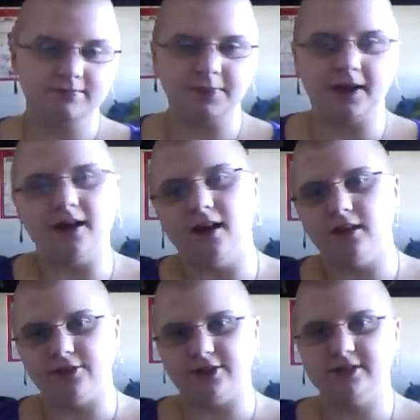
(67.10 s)
But
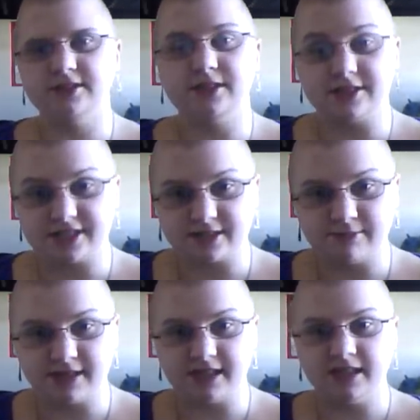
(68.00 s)
others, such as
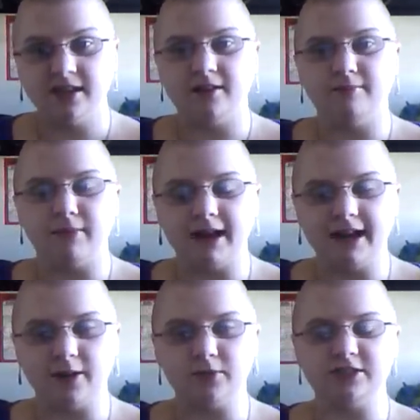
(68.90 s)
me, my
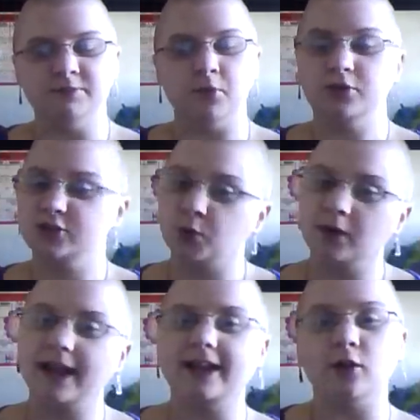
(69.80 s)
hair was both
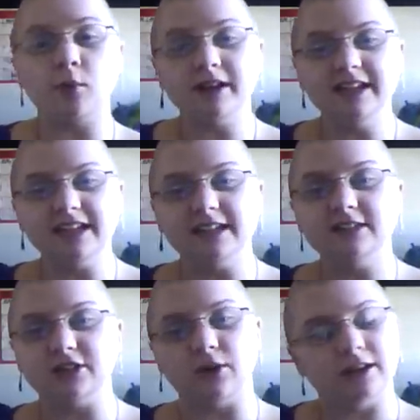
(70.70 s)
short and green,
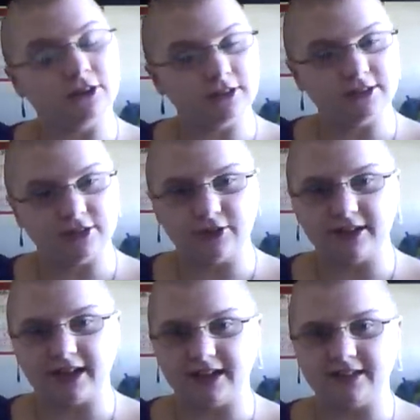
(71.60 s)
so I couldn't
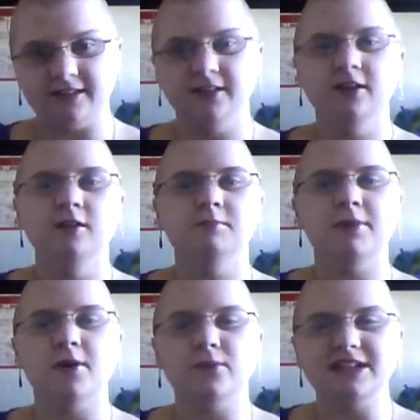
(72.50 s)
donate it.
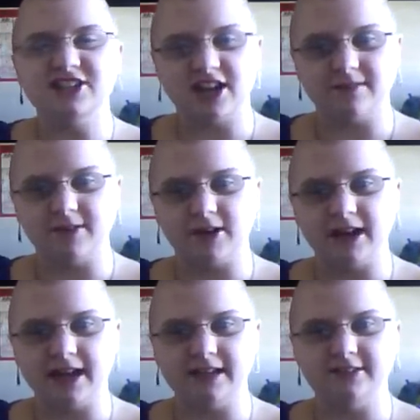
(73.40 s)
But we shaved our
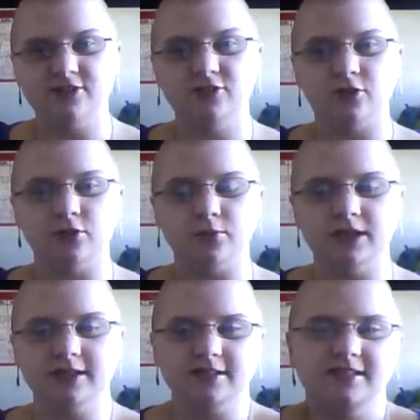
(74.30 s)
heads so that we
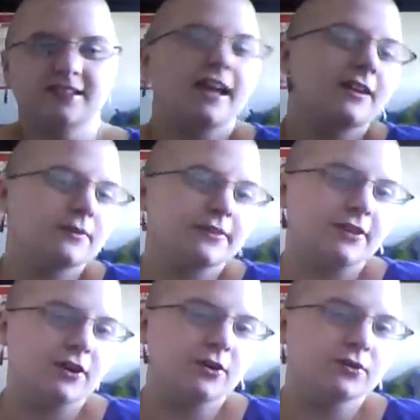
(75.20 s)
could stand with
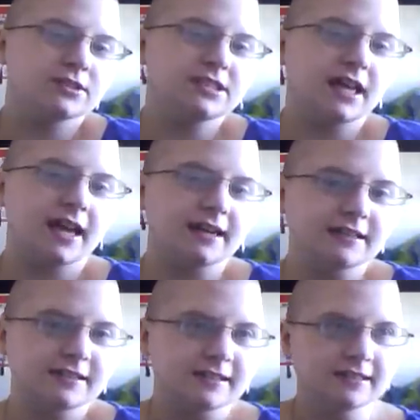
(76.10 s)
those
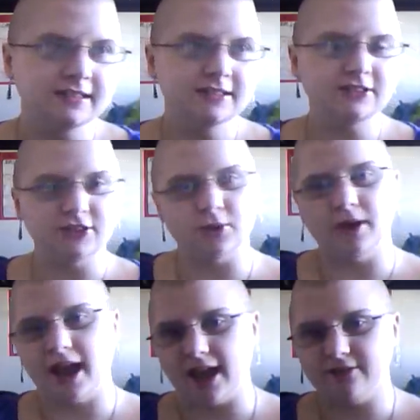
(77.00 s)
that don't
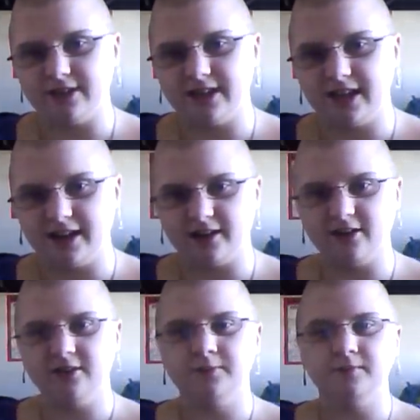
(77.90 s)
have any hair.